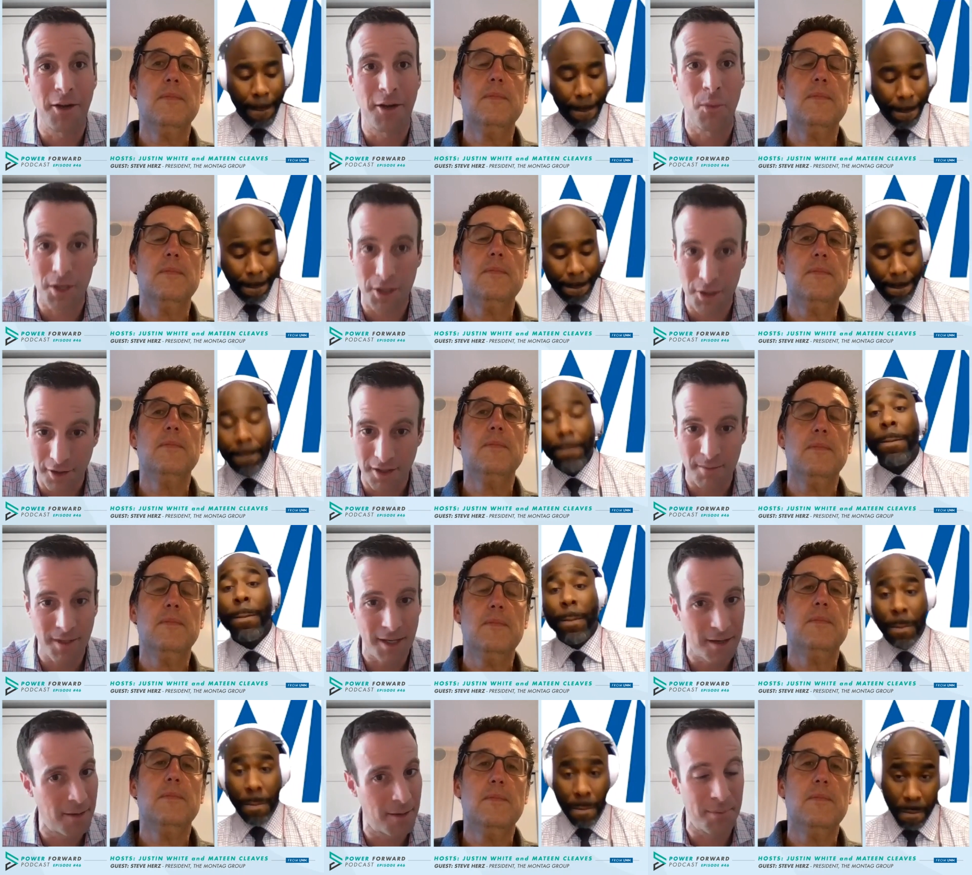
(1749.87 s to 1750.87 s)
Speaker 1: You know, when you're going to
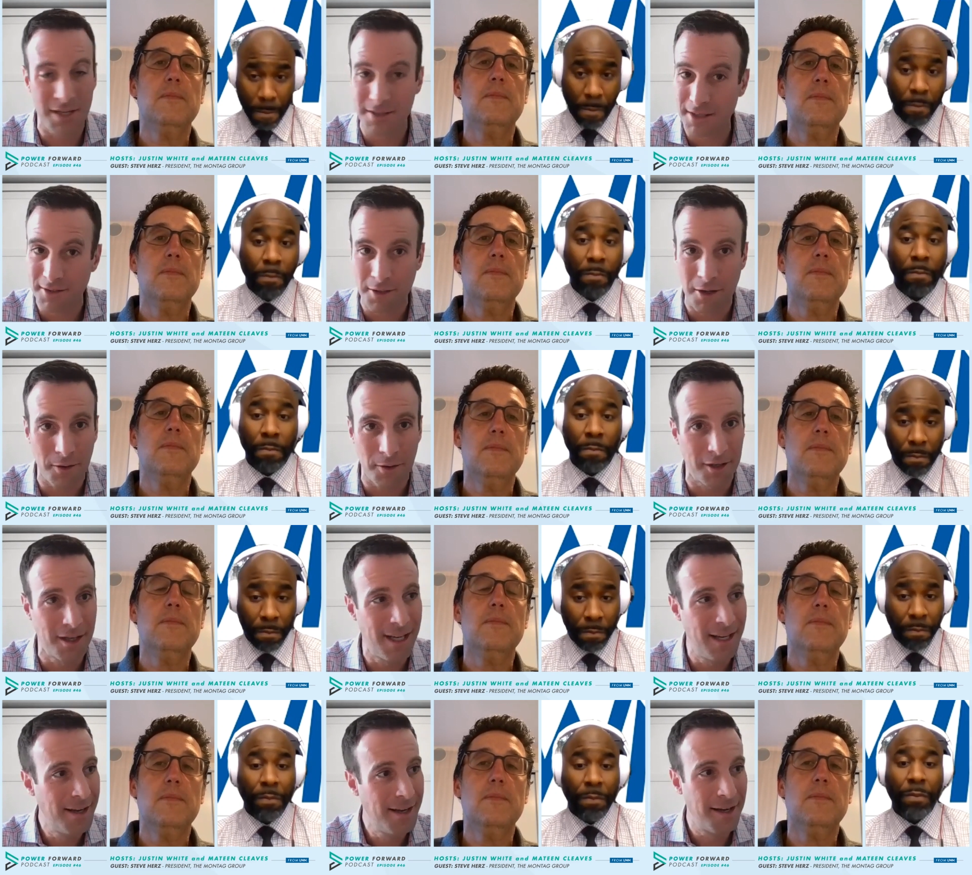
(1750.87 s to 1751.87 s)
be a business owner,